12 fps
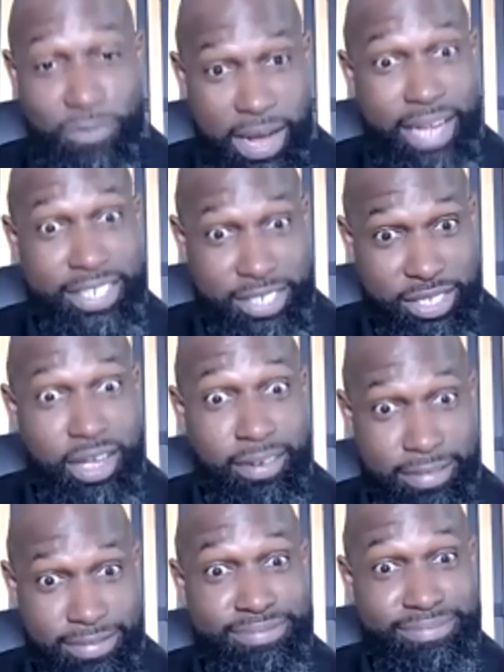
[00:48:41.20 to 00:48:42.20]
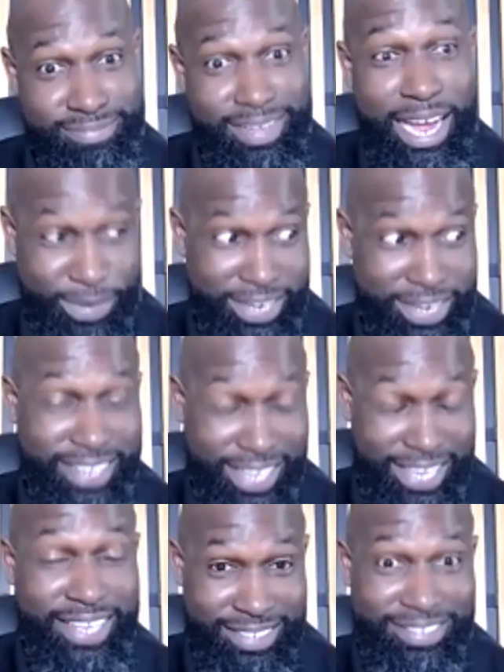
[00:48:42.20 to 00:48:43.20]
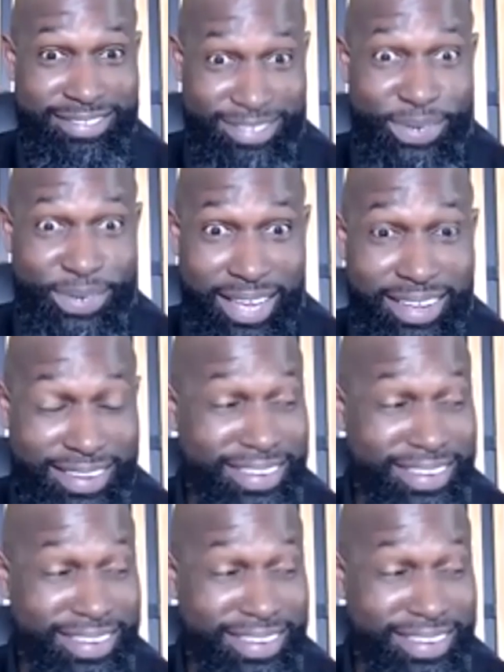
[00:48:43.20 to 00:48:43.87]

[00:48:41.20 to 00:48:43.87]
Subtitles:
find yourself out there cleaning. Okay.